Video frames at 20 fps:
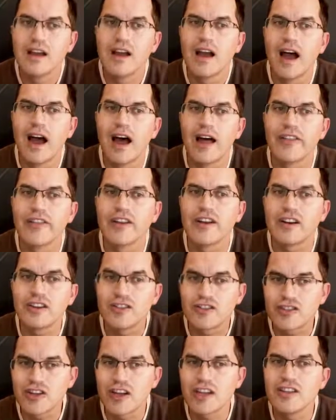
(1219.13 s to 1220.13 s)
and they are
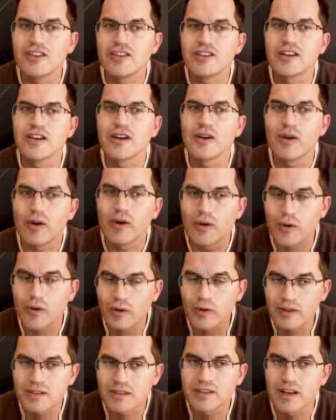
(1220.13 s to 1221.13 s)
changing all the
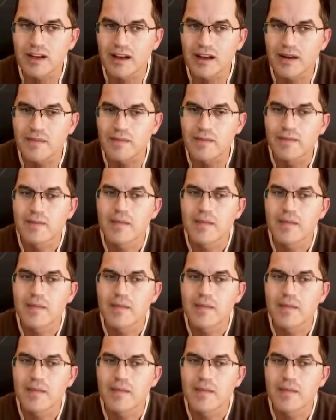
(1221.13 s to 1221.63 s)
time.